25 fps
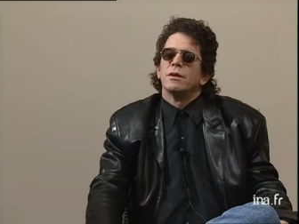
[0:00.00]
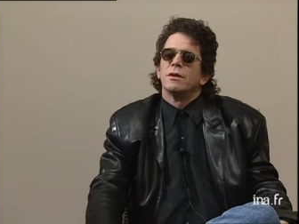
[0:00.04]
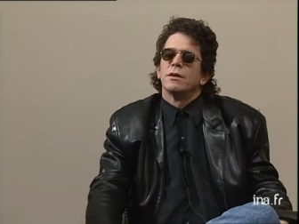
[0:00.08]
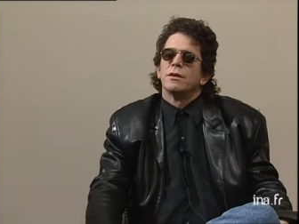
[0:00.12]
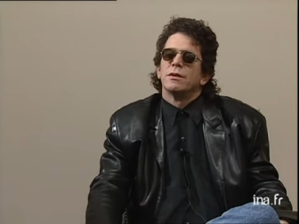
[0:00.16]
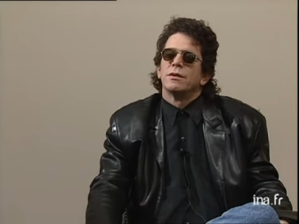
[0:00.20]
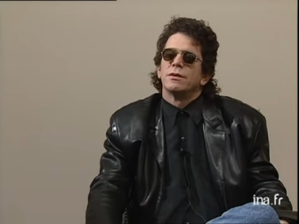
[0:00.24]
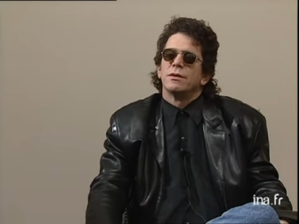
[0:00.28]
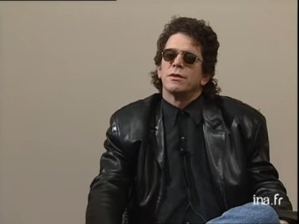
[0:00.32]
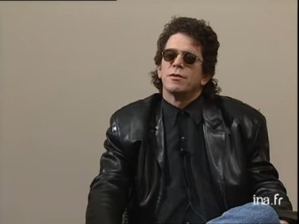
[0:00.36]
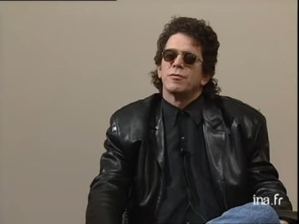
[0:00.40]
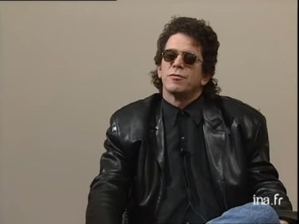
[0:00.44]

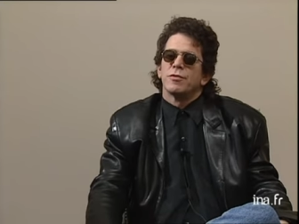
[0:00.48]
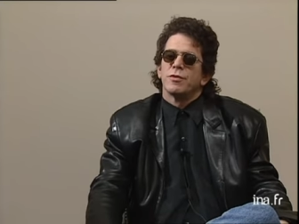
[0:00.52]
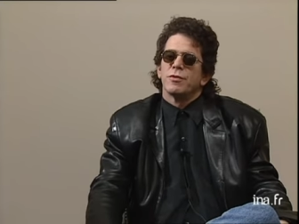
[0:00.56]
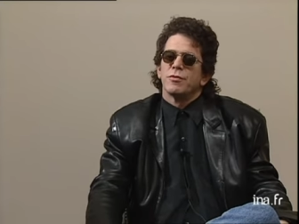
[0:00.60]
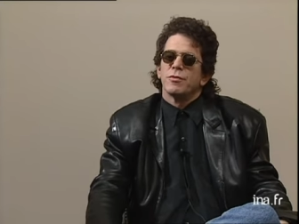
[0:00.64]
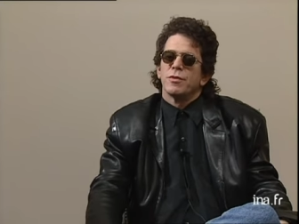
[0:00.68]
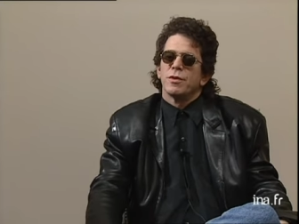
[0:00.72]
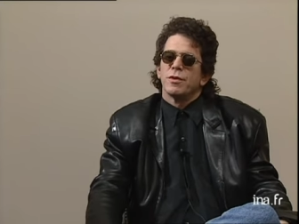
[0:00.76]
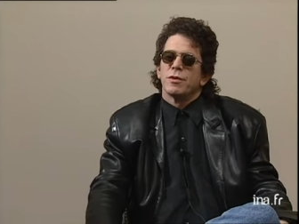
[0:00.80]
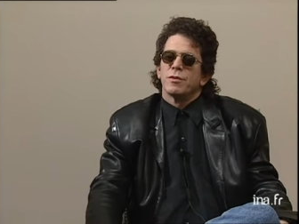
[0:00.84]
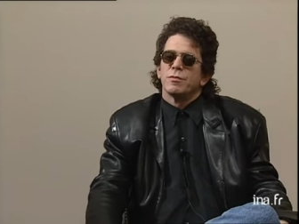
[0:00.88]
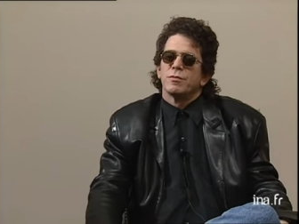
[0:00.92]
different
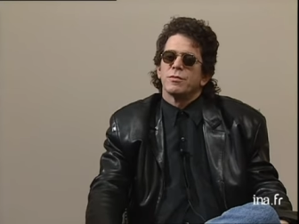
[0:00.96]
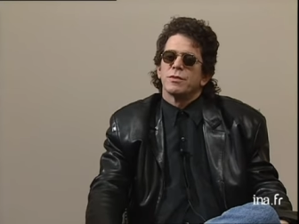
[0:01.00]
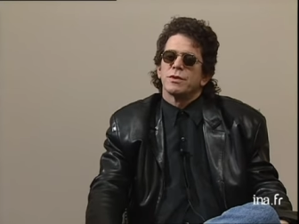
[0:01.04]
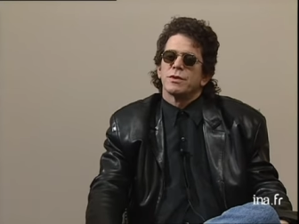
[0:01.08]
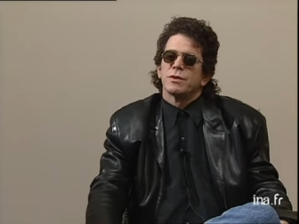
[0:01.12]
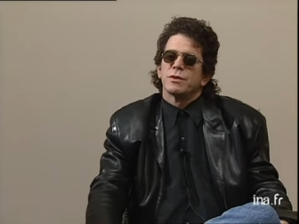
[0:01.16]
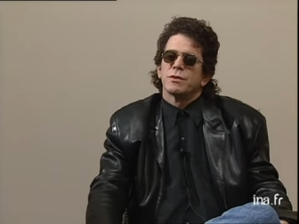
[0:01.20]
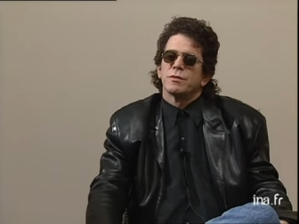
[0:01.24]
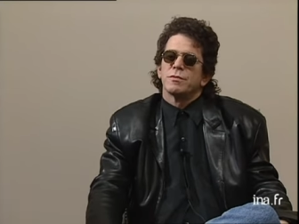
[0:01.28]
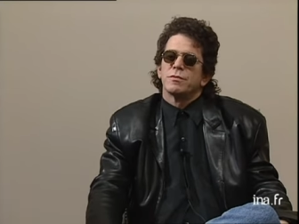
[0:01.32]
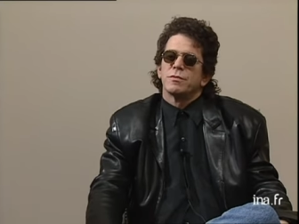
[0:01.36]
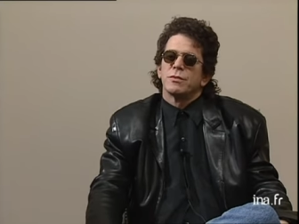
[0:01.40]
rhythms,
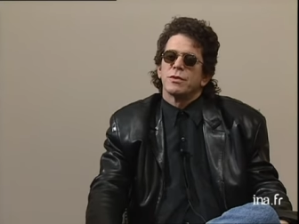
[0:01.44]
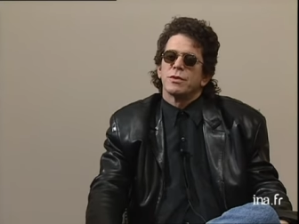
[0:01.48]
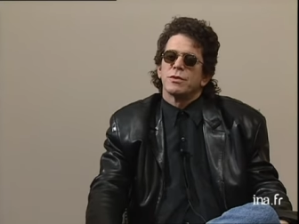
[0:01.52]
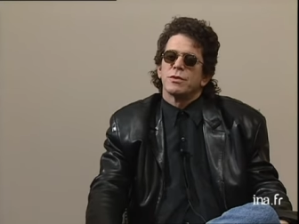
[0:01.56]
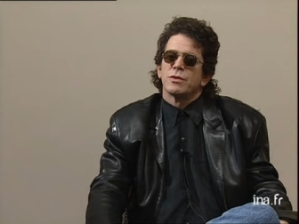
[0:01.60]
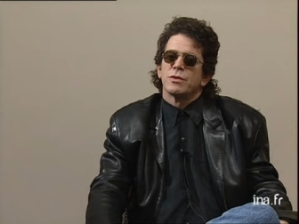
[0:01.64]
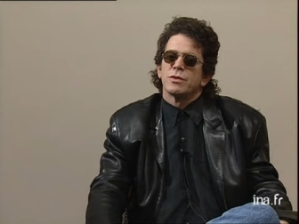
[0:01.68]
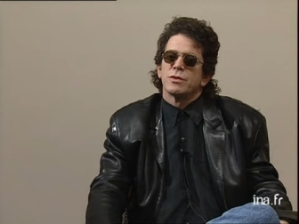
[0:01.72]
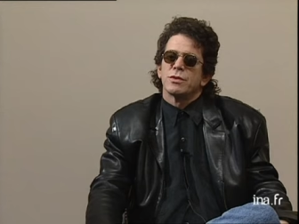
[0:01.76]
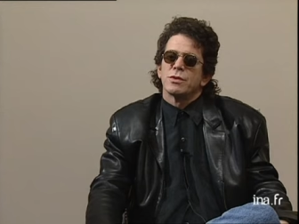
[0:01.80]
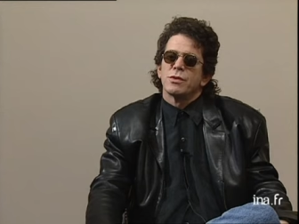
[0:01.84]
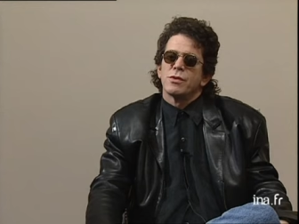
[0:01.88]

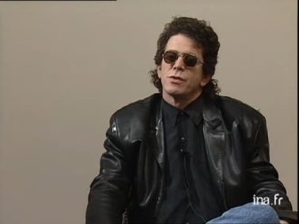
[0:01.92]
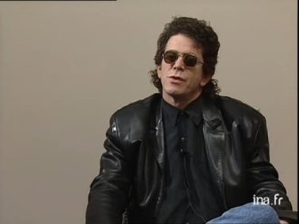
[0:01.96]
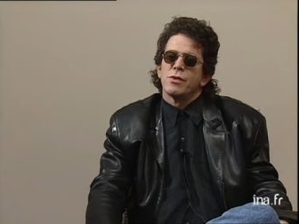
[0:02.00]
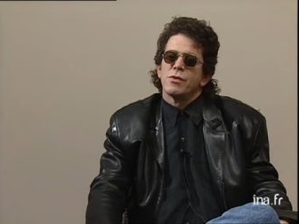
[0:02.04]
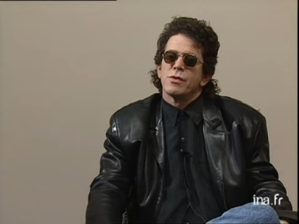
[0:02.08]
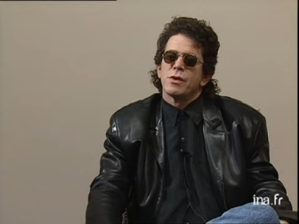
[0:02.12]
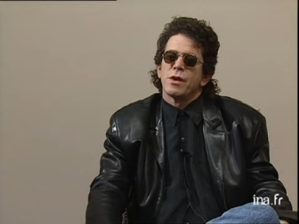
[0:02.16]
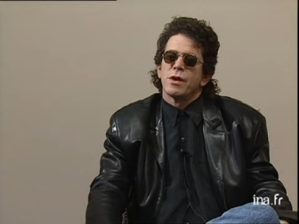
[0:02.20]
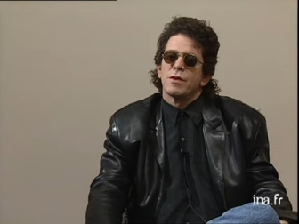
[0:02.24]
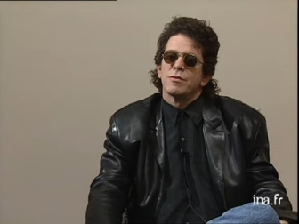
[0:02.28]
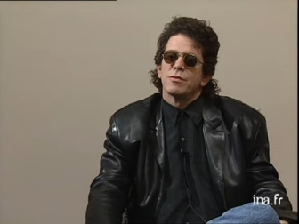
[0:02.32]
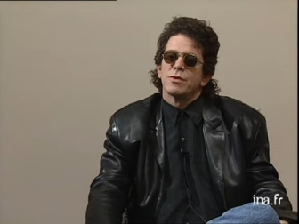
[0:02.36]
because you don't
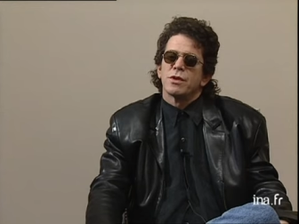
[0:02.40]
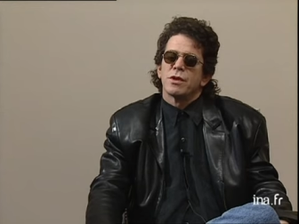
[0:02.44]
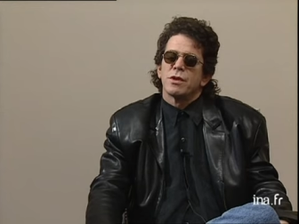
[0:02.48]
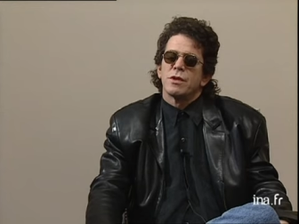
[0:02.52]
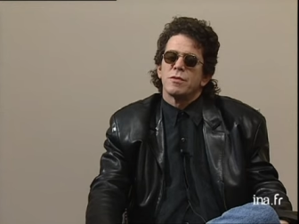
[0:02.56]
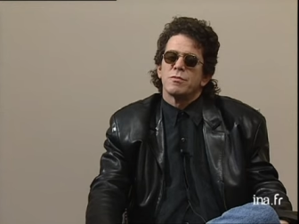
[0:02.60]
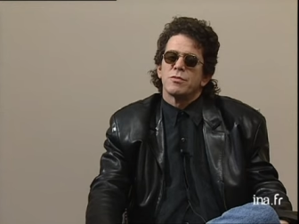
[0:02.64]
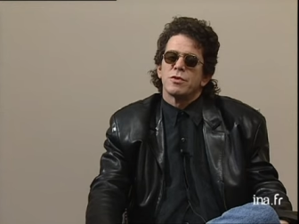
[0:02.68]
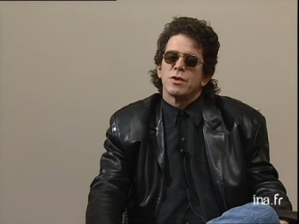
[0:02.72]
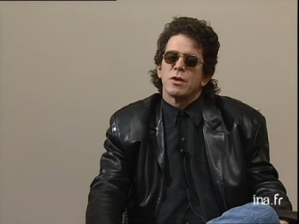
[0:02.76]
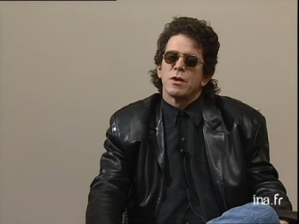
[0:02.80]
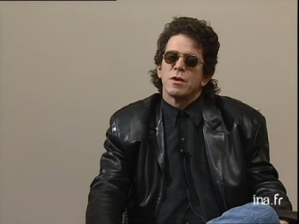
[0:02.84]
have to keep
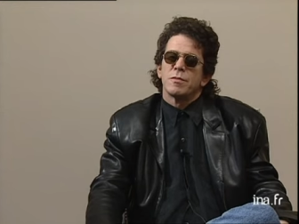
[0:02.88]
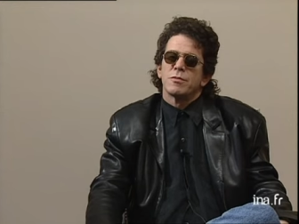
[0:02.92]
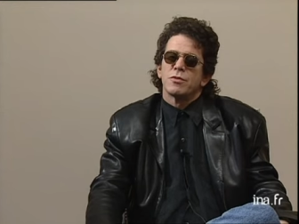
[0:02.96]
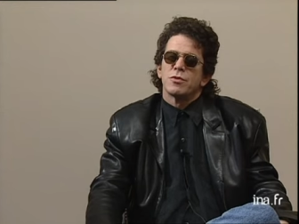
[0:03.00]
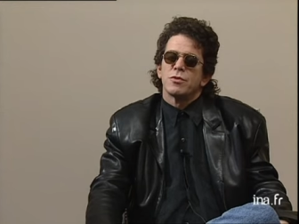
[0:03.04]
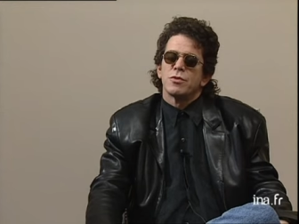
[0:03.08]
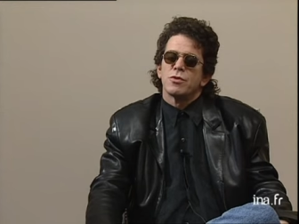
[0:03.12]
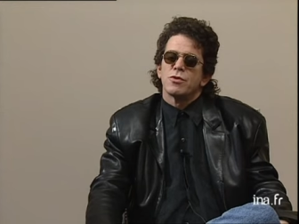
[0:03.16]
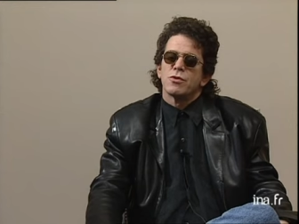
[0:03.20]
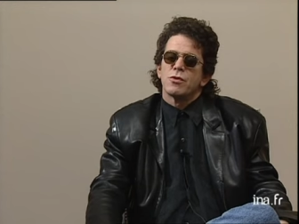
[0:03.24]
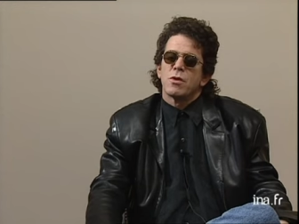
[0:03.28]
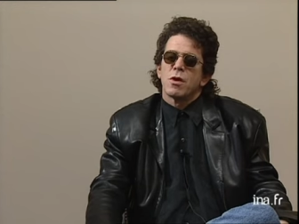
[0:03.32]
time to a
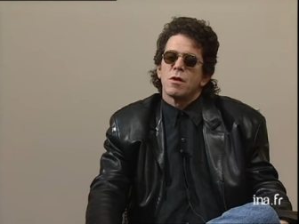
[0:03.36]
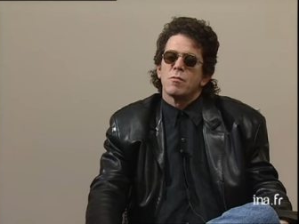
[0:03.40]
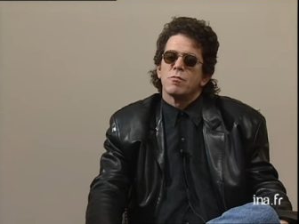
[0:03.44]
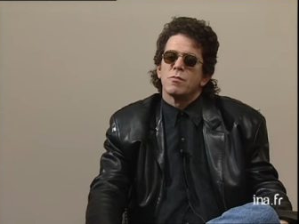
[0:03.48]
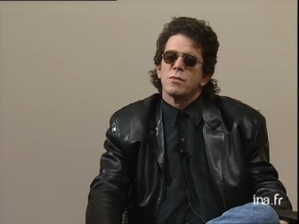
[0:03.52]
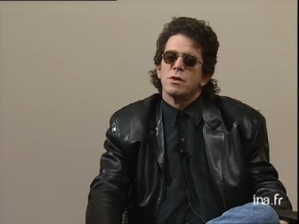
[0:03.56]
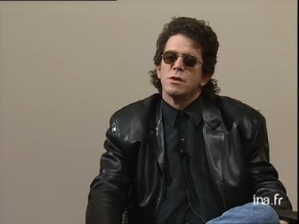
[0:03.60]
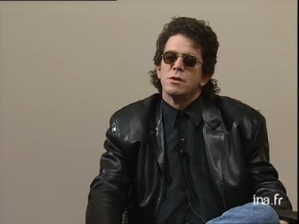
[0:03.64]
drum.